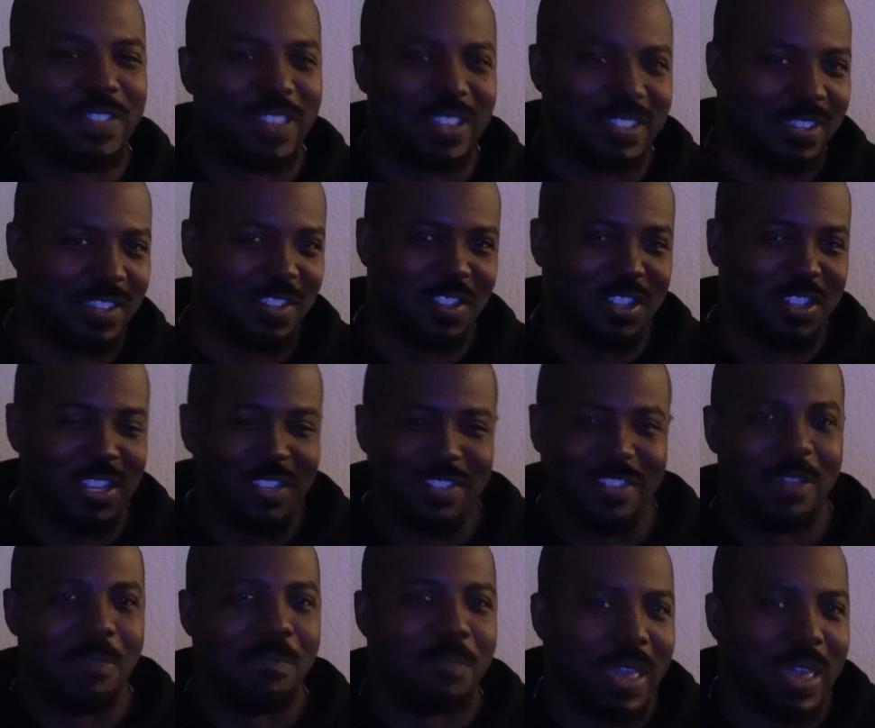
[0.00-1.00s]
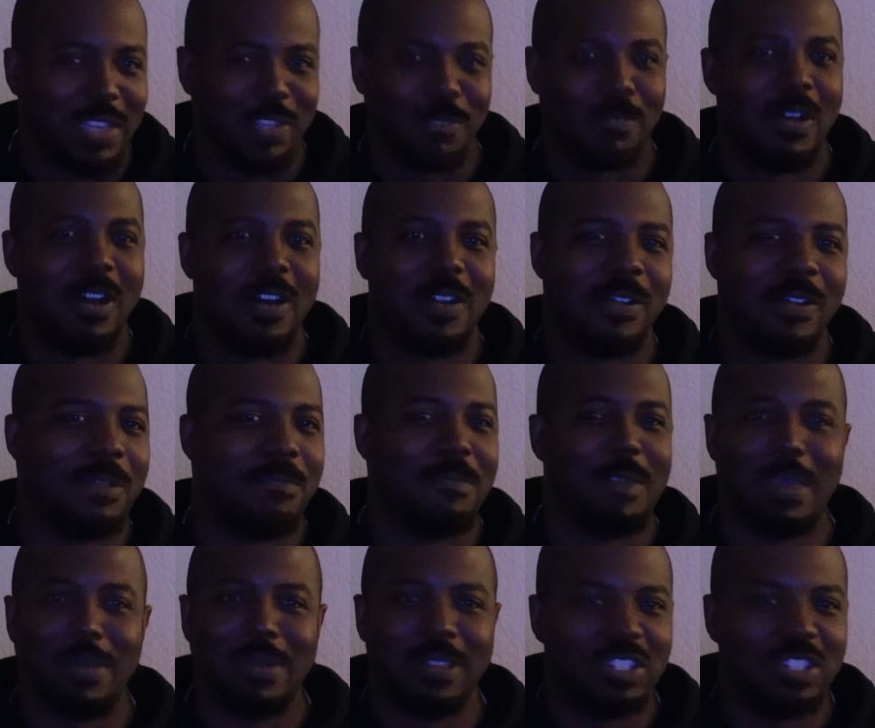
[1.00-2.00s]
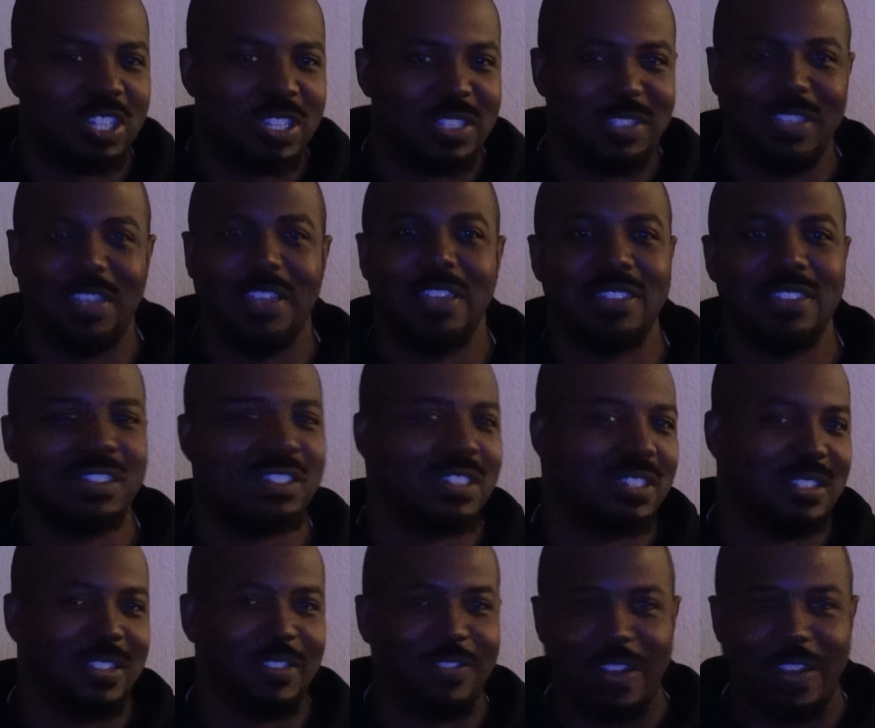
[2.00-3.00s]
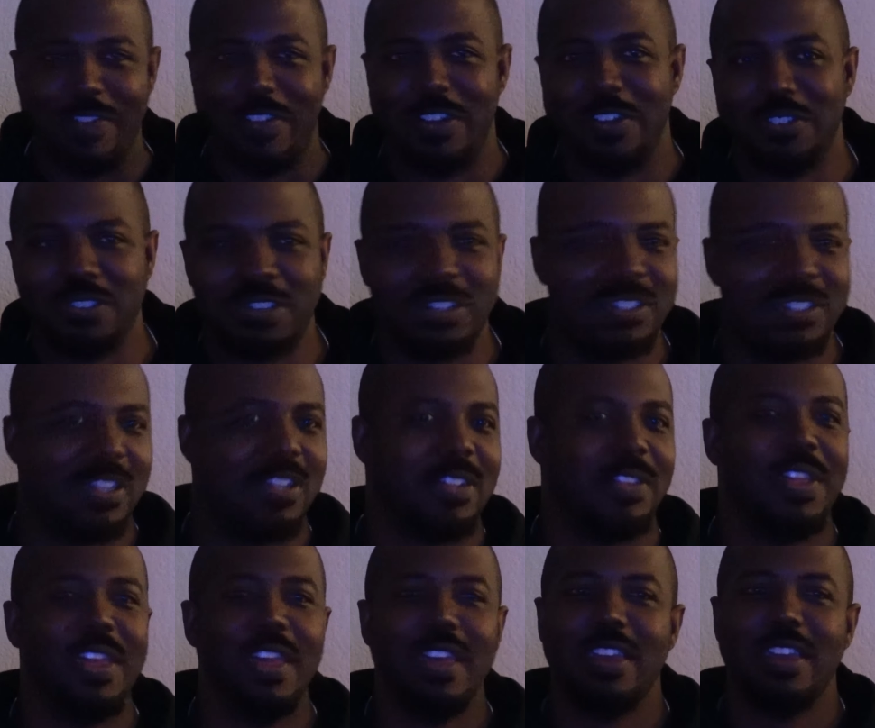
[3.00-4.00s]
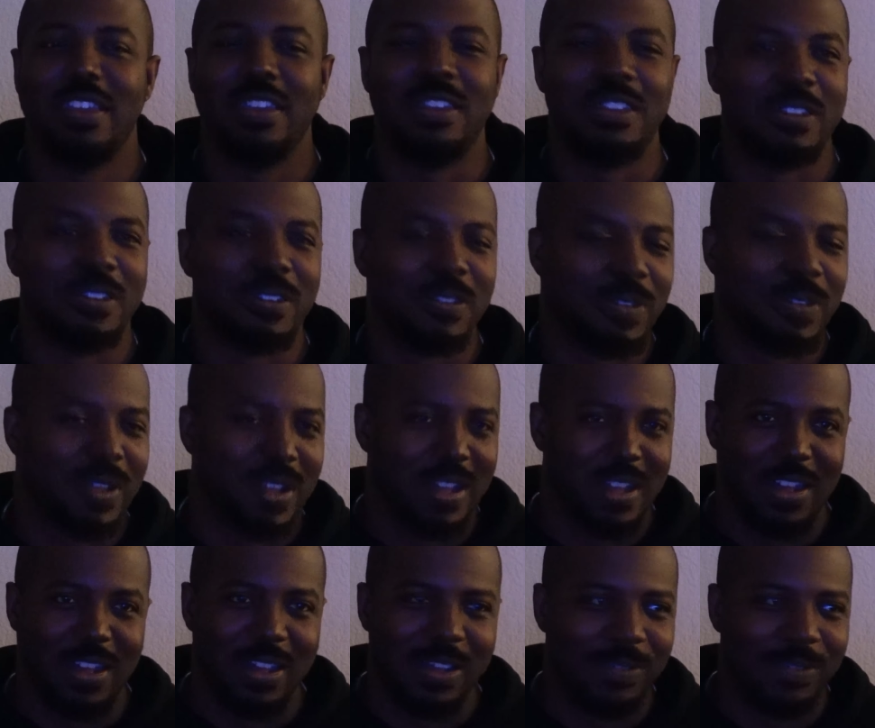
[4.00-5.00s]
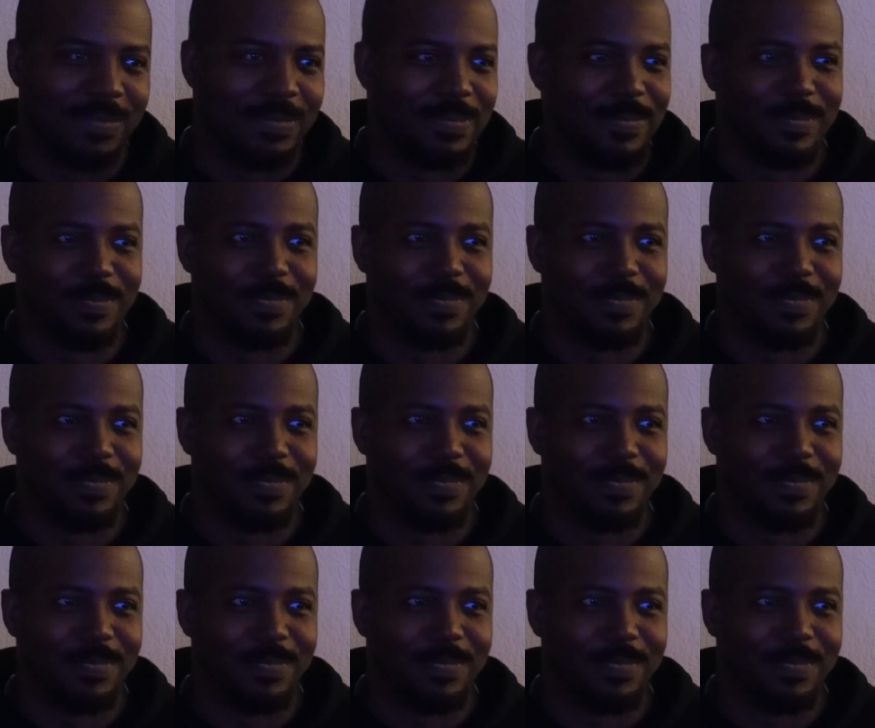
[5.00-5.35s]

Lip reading: this is just the base model and maybe GTs and GT500s and, you know,